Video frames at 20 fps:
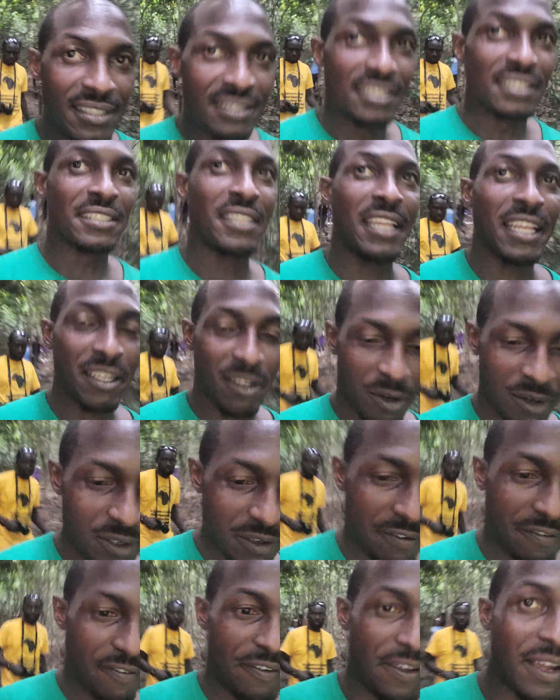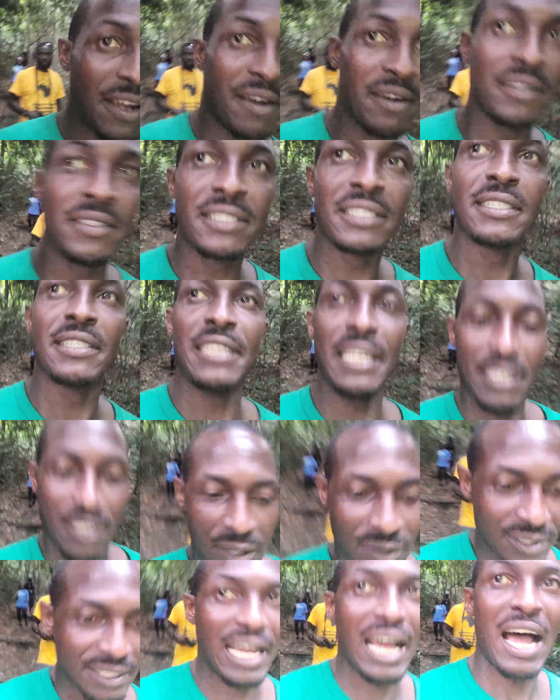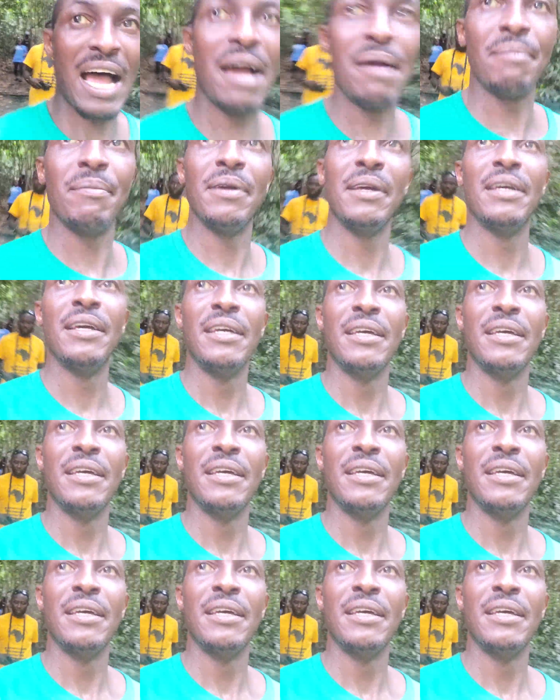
Just let go of your fears, take your time,